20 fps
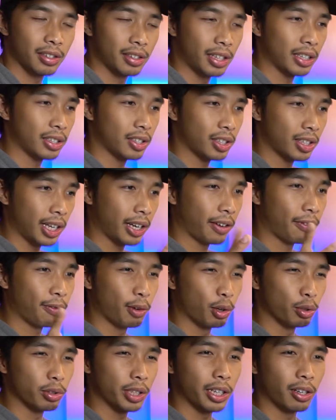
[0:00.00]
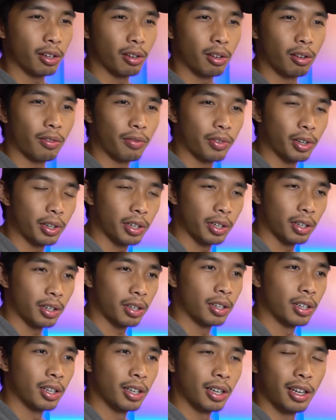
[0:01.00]
that's like floating all over
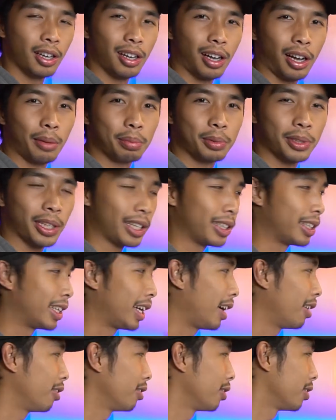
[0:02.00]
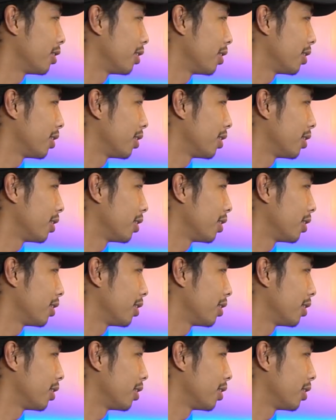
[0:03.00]
the upside down?